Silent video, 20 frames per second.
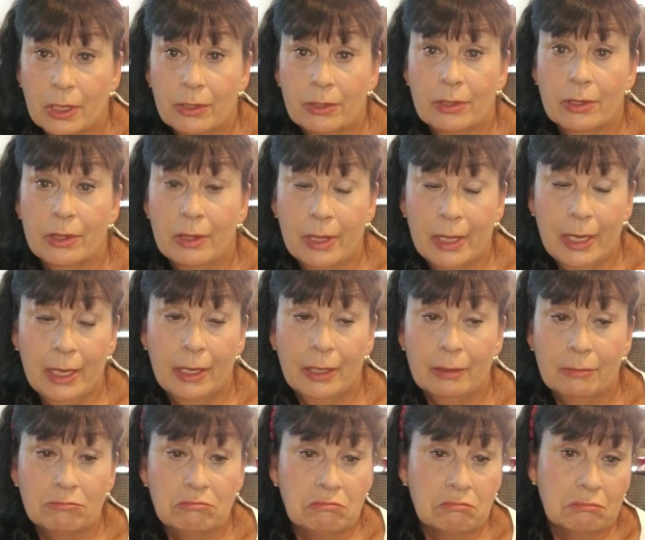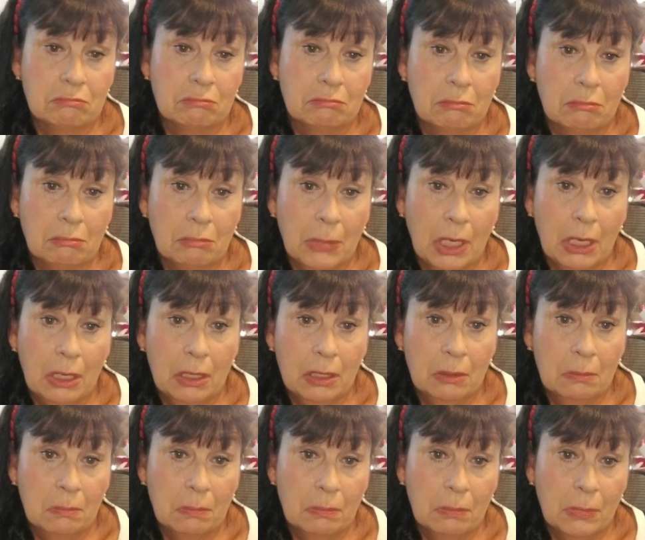Other than that,
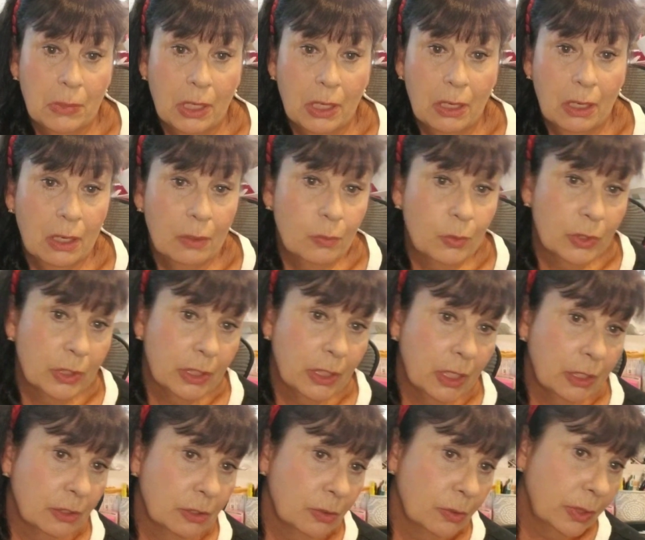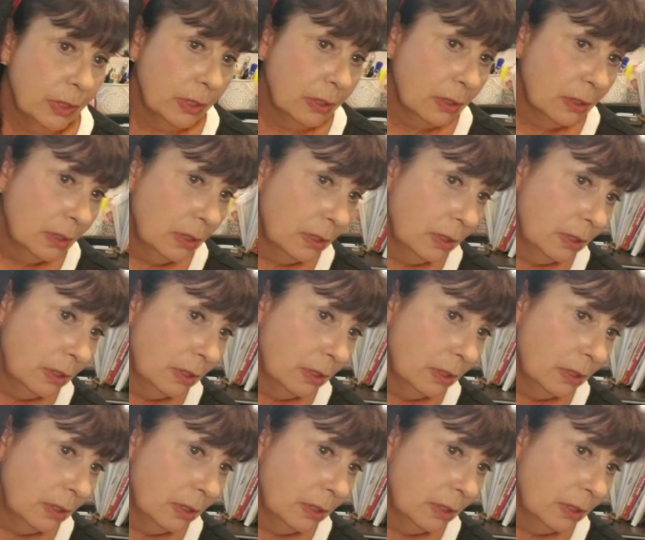I'm really not doing